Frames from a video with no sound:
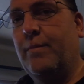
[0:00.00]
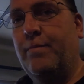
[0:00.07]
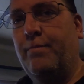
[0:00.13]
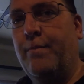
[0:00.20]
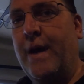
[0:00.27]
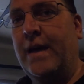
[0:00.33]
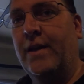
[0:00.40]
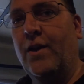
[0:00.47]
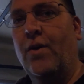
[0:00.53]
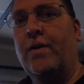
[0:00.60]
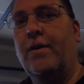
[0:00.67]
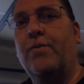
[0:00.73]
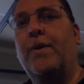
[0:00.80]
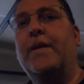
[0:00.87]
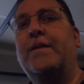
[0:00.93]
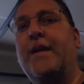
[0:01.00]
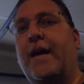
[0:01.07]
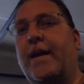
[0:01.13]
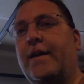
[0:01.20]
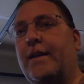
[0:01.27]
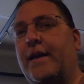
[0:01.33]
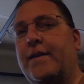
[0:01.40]
my local
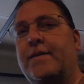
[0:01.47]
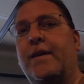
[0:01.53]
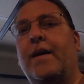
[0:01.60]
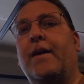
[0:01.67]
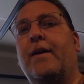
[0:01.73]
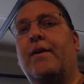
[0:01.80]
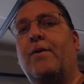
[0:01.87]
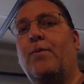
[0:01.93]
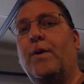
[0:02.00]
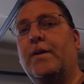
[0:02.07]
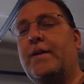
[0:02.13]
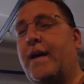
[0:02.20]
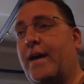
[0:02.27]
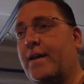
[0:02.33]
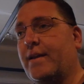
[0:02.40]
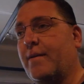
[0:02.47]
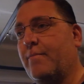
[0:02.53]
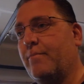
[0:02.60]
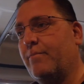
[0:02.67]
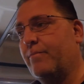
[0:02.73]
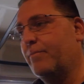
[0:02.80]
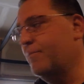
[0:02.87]
recycling center will take them
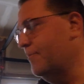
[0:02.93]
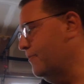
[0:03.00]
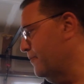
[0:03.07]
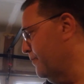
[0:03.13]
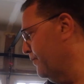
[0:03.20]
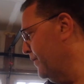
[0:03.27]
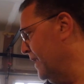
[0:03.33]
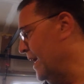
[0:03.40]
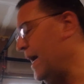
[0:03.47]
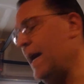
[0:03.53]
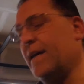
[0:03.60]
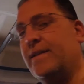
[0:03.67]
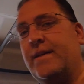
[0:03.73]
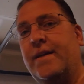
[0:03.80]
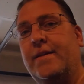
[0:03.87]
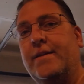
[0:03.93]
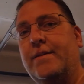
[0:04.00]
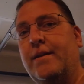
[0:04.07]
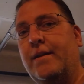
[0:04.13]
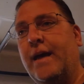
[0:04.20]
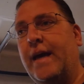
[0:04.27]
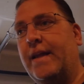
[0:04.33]
as
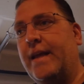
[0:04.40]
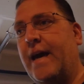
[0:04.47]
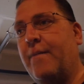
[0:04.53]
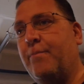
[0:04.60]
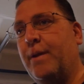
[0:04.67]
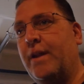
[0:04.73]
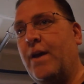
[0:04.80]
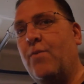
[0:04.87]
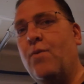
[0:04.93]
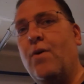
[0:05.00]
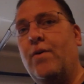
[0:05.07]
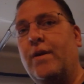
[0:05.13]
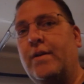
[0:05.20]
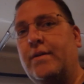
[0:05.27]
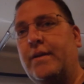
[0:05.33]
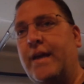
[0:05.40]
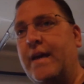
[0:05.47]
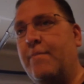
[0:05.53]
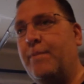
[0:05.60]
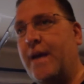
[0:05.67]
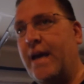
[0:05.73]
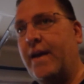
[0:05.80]
is like that, but they won't
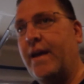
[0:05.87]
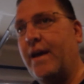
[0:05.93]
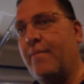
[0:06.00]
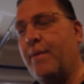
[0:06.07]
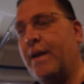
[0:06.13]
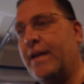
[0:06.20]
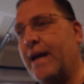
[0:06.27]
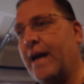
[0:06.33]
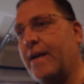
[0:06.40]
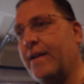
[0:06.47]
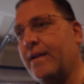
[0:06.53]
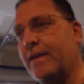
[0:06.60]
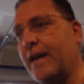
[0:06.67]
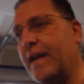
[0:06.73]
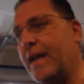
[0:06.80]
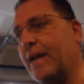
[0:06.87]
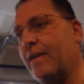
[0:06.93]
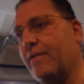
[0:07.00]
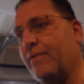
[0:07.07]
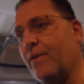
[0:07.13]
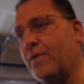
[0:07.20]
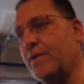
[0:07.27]
keep taking them. I talked to the lady on the
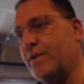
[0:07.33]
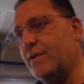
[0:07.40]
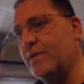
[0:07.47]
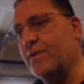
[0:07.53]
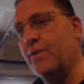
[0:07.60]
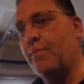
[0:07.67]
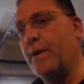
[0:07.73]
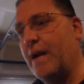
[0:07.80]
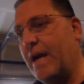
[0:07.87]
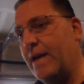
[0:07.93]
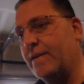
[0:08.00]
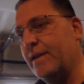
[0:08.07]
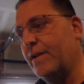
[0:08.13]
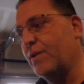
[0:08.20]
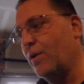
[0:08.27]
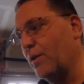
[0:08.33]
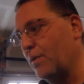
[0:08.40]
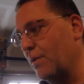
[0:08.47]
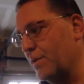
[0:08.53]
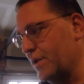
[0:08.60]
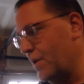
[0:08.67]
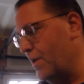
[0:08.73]
phone. She was super nice. I told her
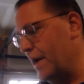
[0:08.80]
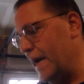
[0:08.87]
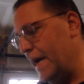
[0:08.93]
what was going